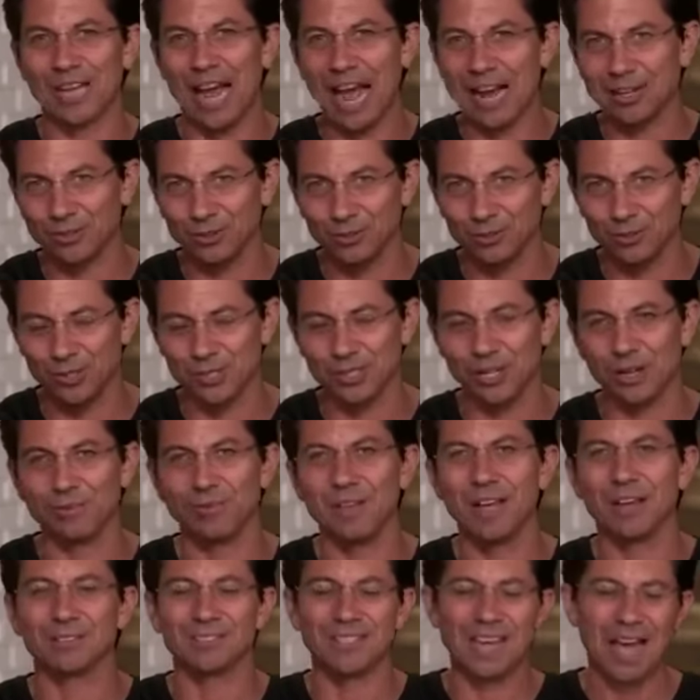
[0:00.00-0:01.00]
tactical
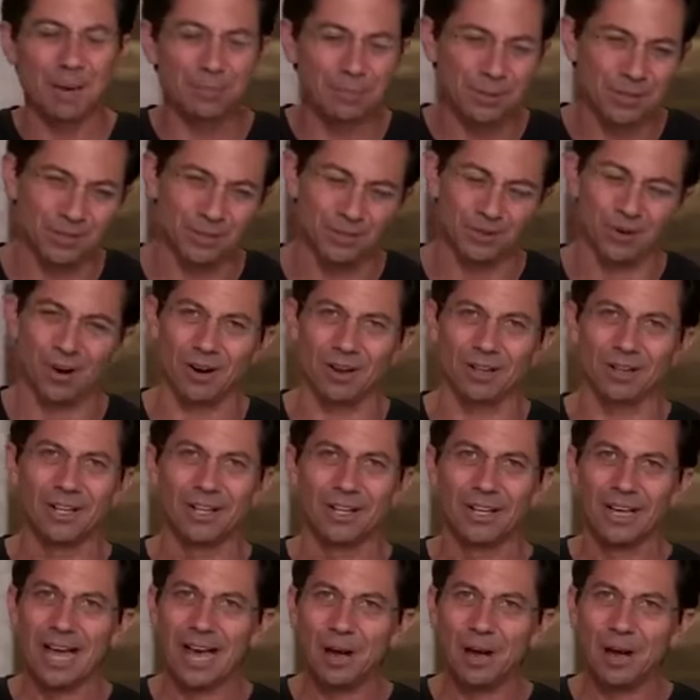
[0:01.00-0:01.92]
stuff. Now tap into your heart.